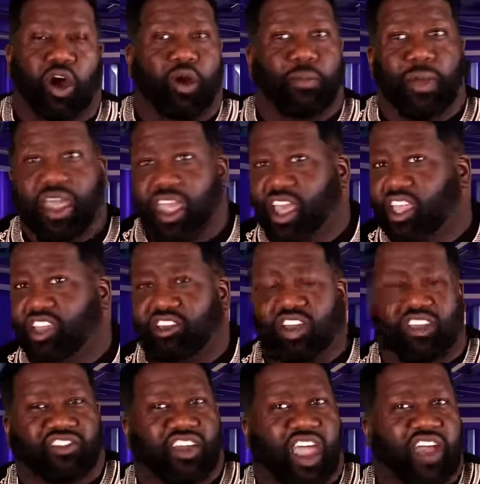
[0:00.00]
Oh, man. You
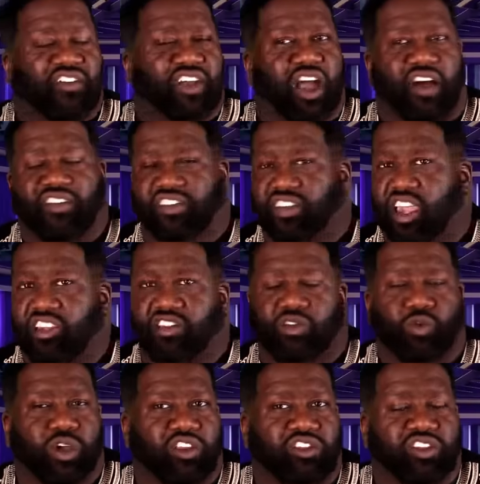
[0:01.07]
know, they start having
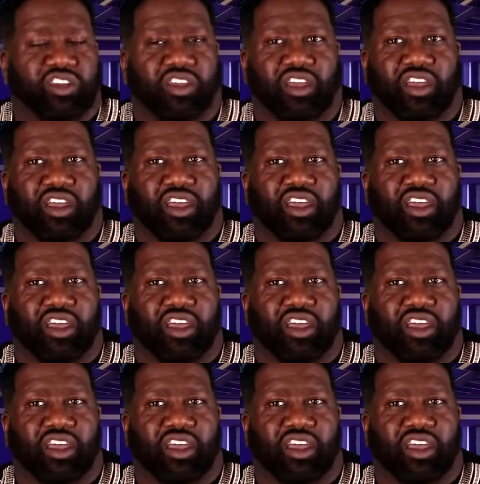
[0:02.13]
conversation with you.